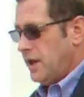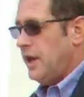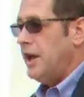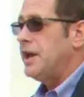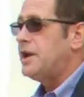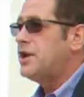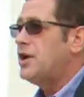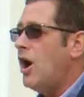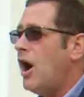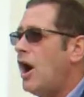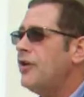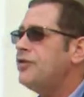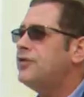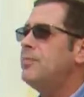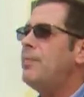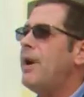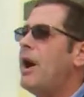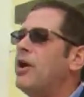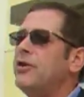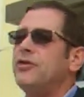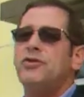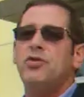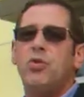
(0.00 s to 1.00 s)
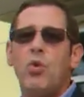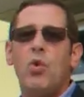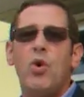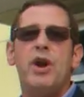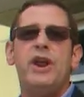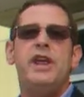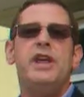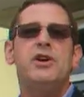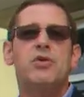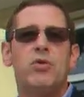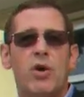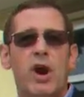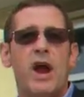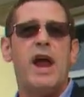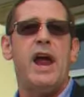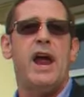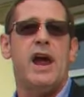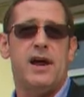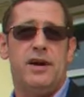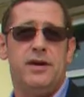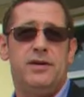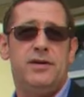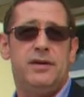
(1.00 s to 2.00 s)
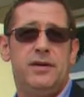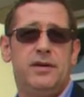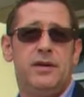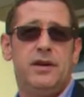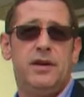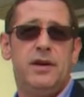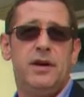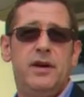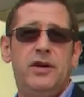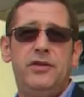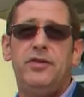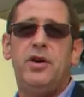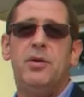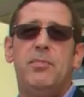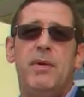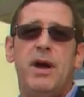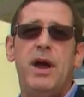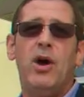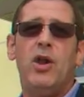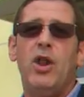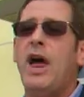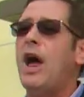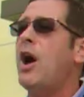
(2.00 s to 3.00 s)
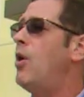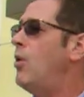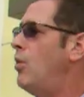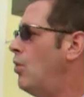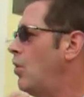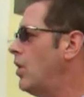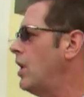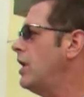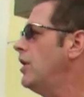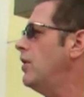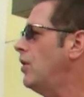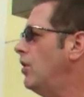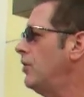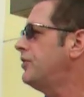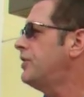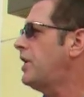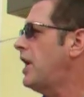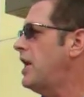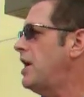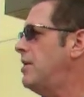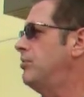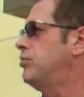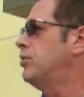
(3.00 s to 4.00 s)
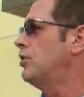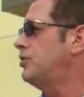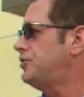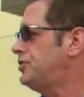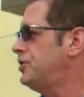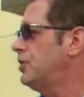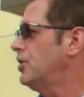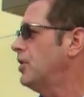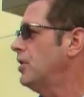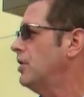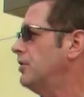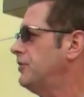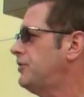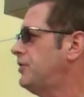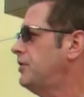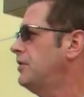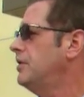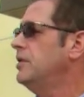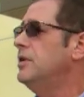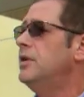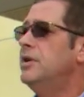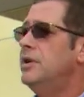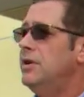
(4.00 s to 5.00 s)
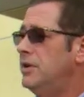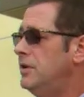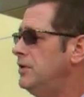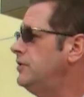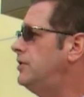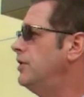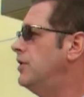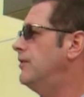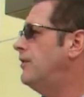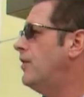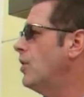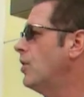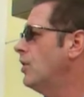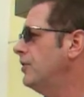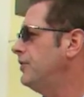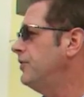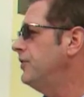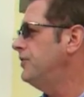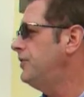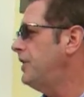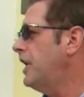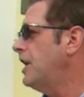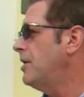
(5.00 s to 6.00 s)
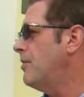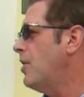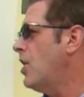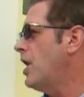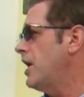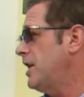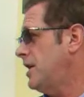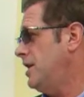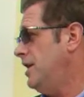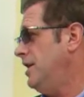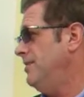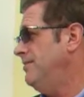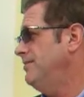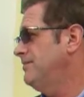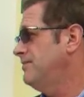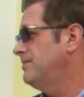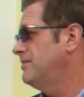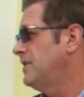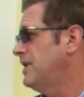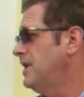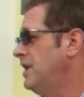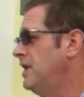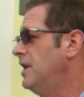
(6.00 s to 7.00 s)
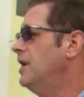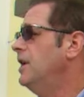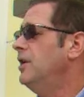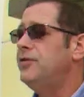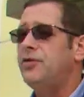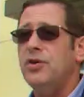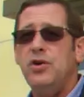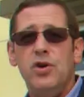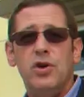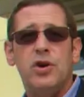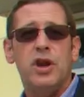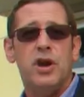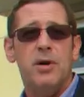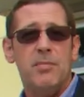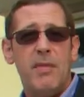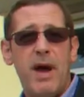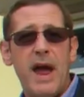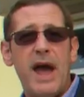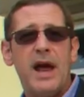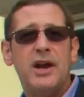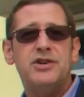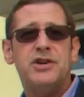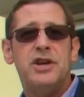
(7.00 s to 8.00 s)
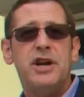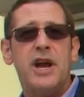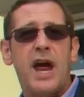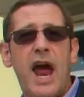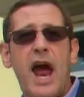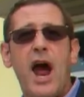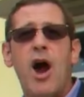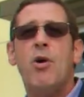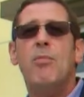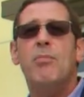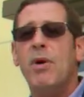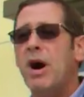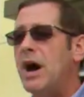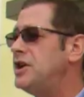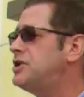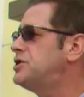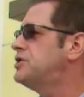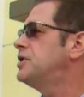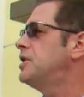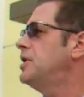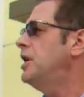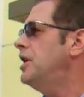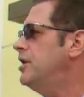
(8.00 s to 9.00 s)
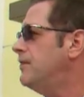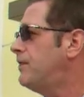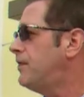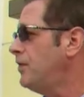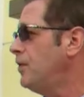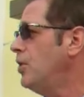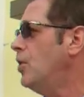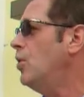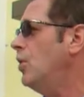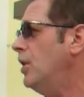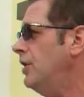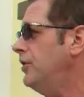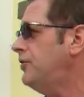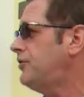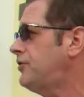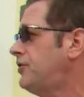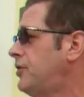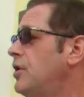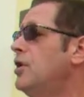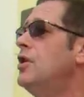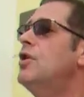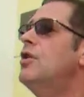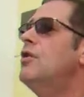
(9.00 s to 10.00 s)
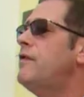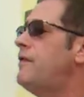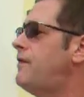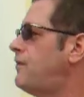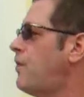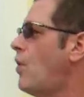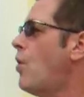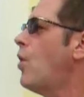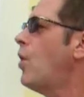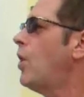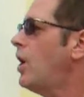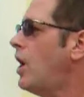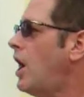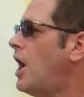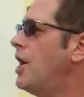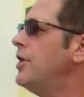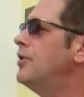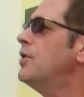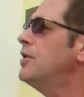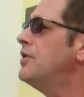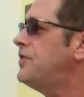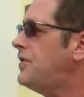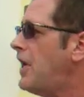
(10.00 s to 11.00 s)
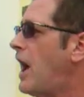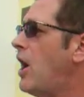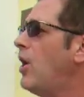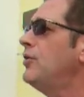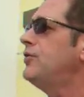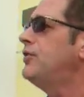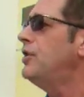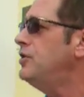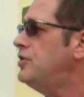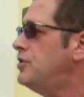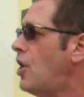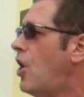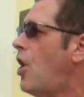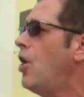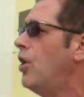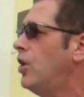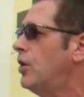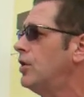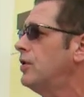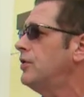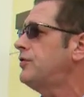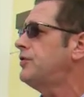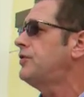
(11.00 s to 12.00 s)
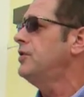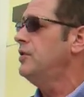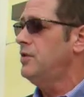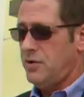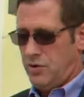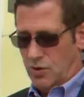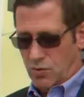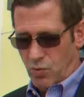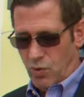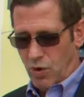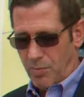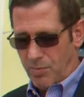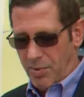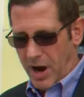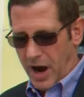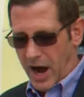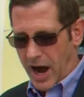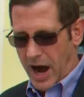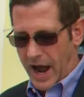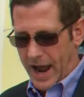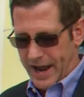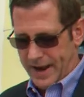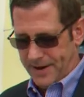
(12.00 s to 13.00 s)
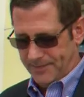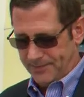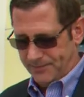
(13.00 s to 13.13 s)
It costs about 20 grand to mail out one of those kind of brochures to the voters in Santa Monica. And you can imagine how much influence $400,000 will buy.